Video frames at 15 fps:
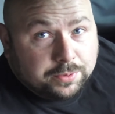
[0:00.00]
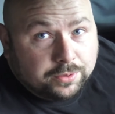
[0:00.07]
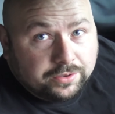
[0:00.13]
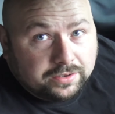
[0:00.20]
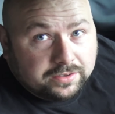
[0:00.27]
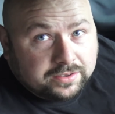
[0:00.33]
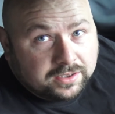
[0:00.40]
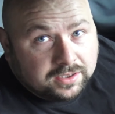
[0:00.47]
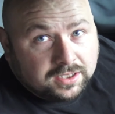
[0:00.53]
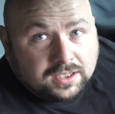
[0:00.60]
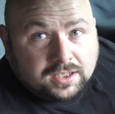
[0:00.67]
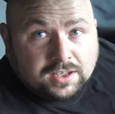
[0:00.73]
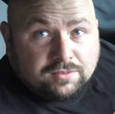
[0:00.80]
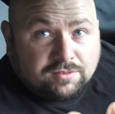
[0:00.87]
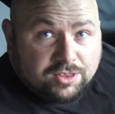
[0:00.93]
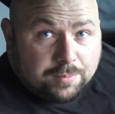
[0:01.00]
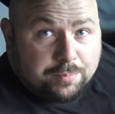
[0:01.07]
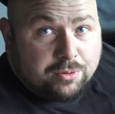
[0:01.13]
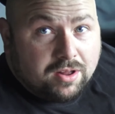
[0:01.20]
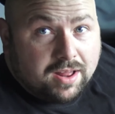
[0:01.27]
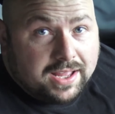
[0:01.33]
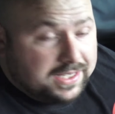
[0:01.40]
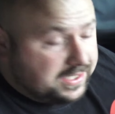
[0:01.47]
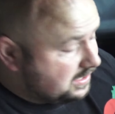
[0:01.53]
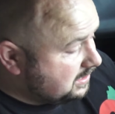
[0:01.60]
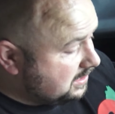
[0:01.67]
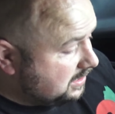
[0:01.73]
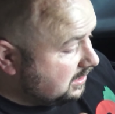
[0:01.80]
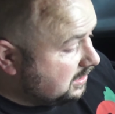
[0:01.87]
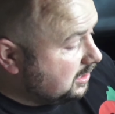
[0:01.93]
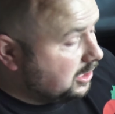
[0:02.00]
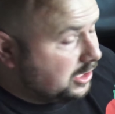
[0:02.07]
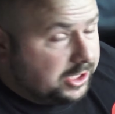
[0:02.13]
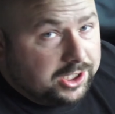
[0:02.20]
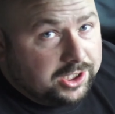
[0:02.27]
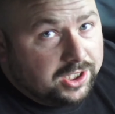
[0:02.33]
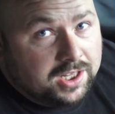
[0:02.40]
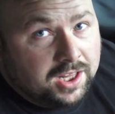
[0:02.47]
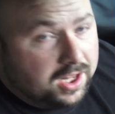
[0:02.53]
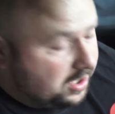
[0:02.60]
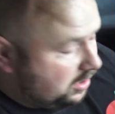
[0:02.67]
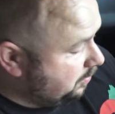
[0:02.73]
point. For the price, you can't